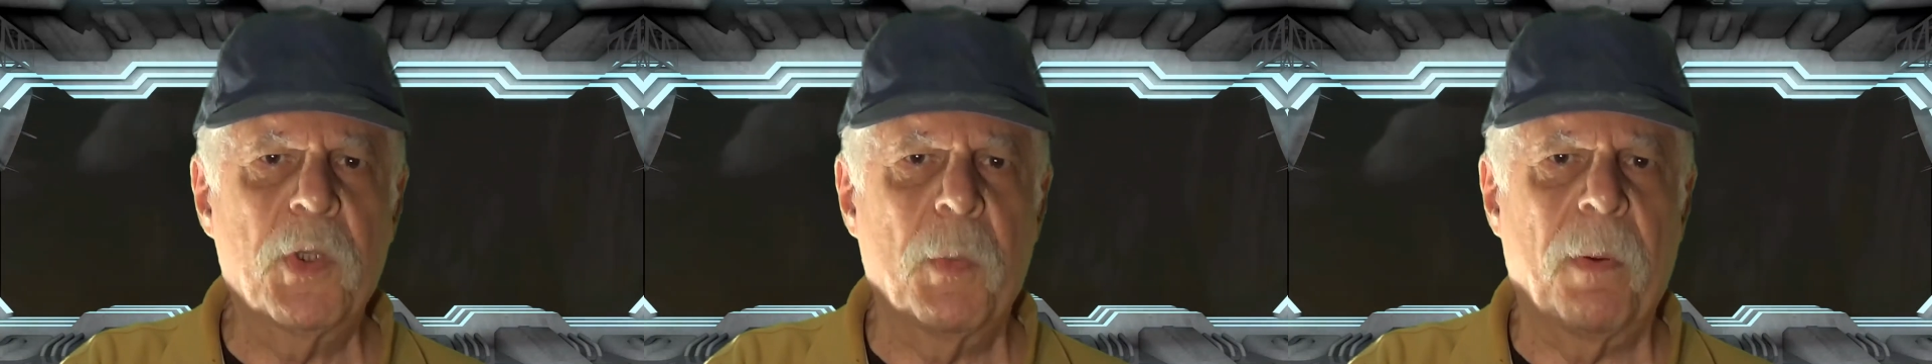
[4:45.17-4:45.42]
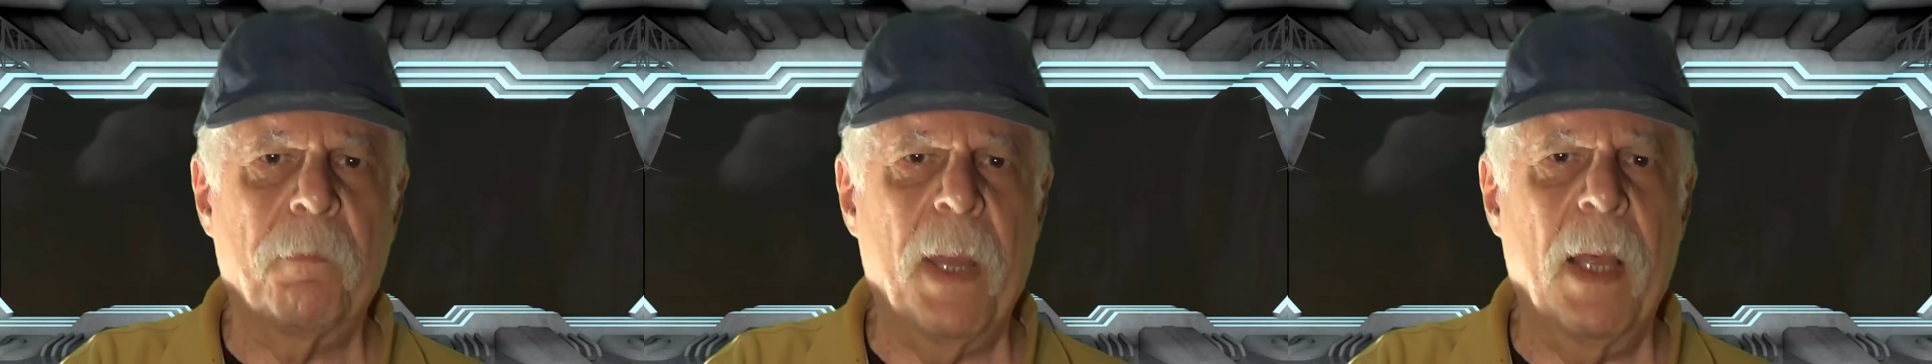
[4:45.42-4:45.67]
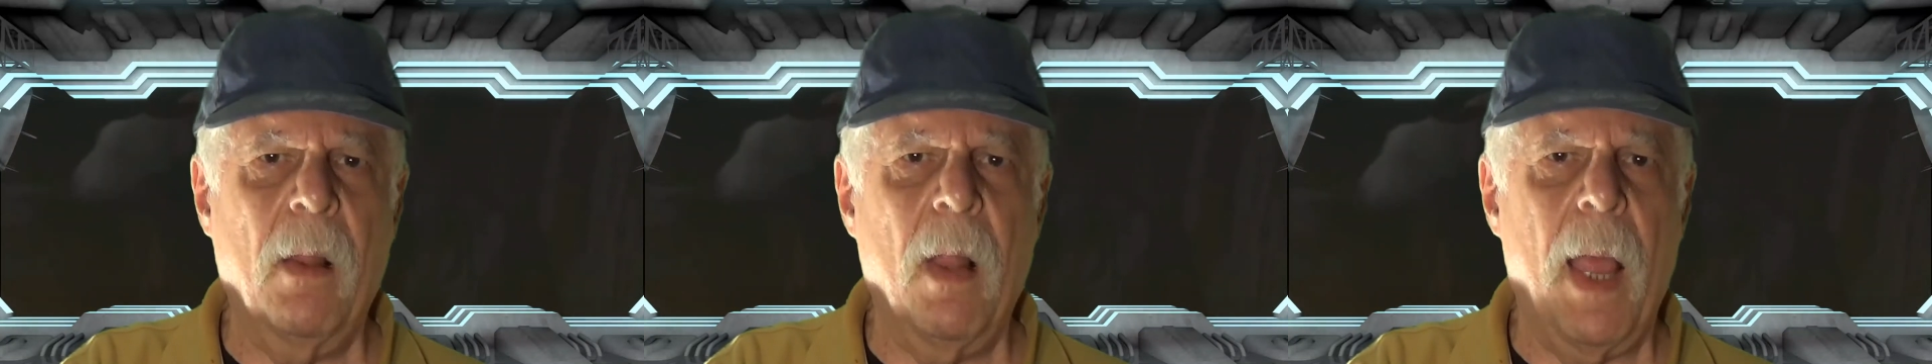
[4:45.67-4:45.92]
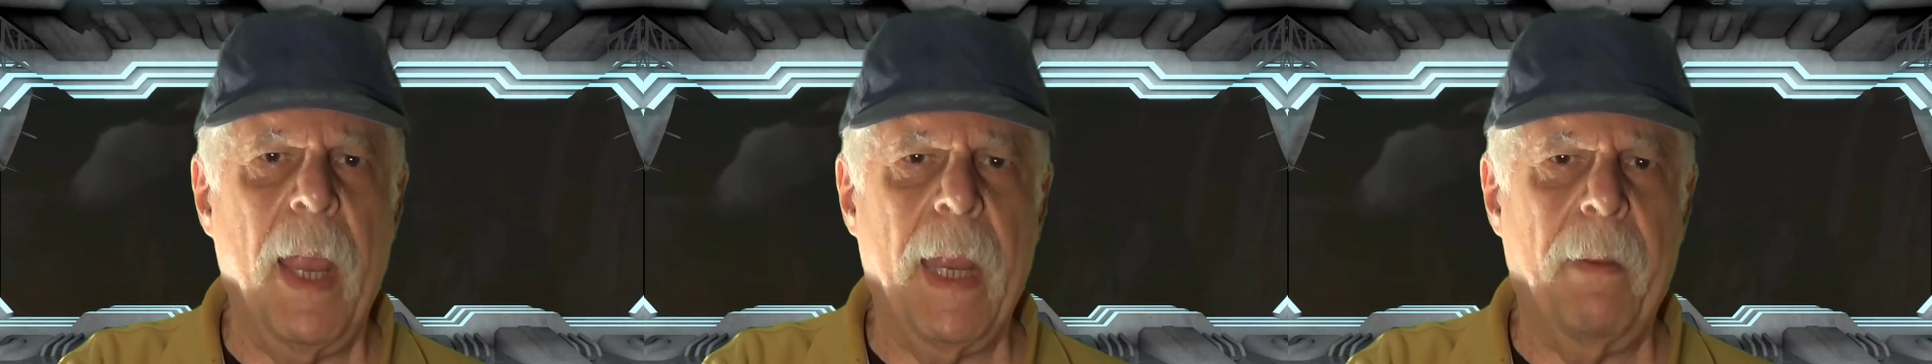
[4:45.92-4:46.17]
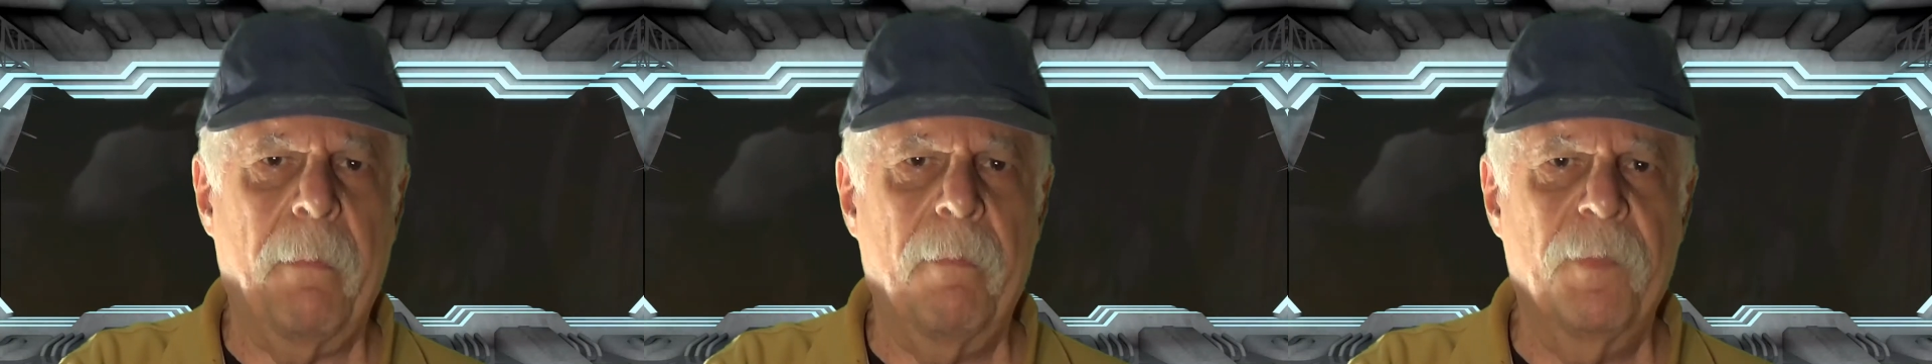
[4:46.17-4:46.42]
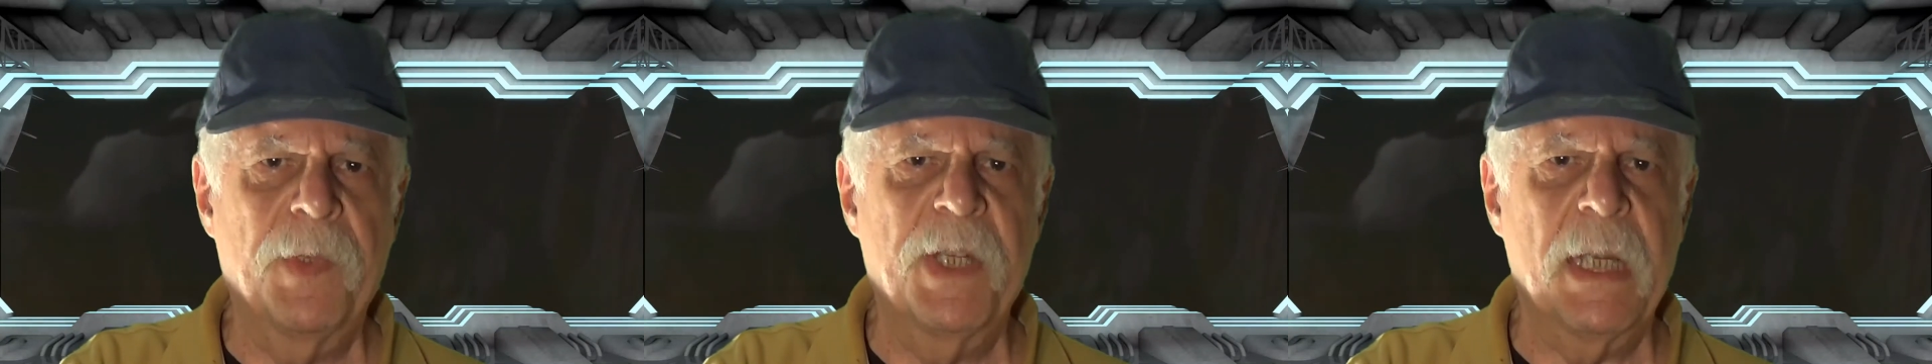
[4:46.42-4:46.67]
propel a
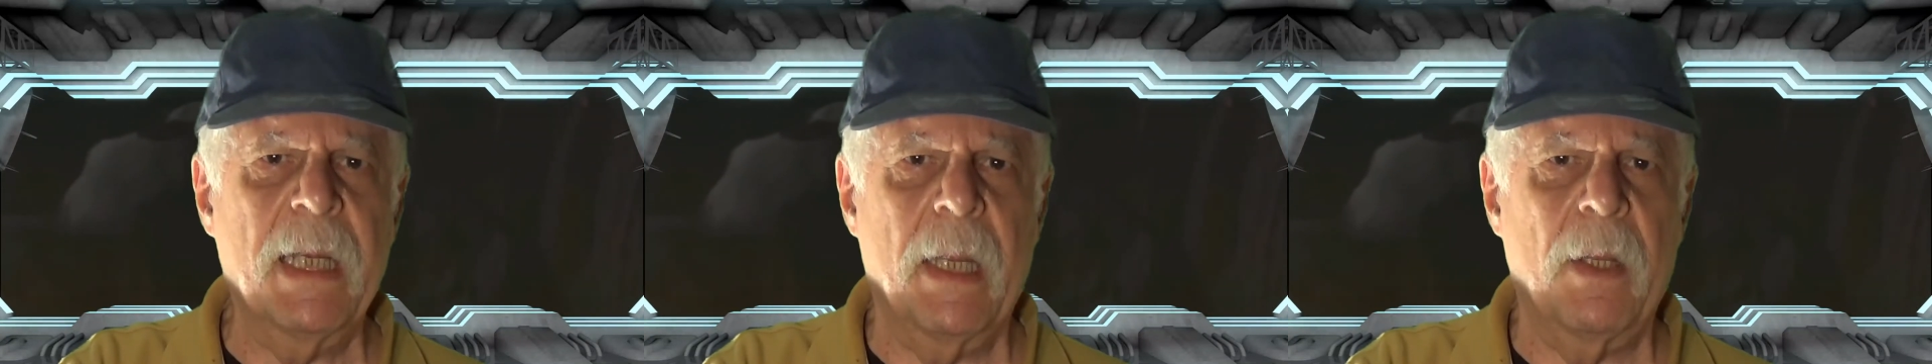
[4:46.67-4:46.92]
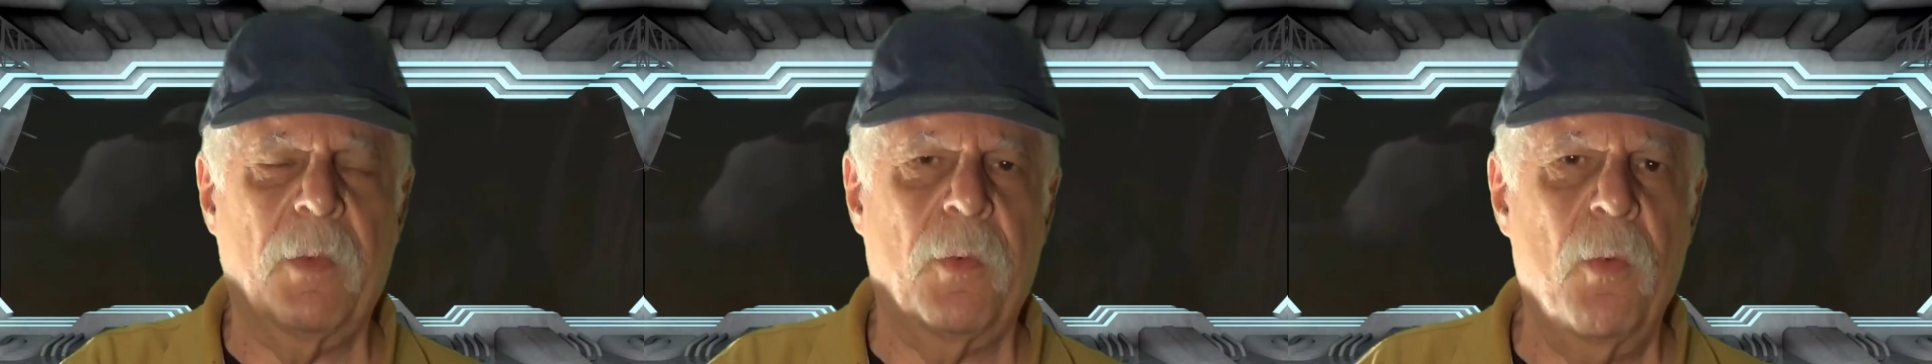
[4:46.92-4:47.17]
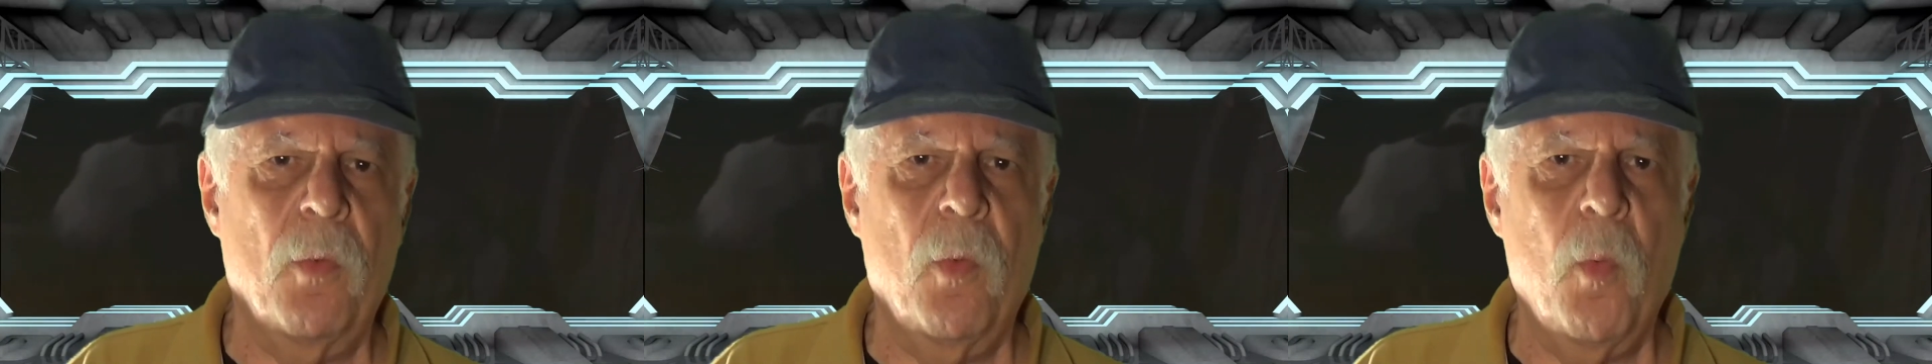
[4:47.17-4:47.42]
dinghy through the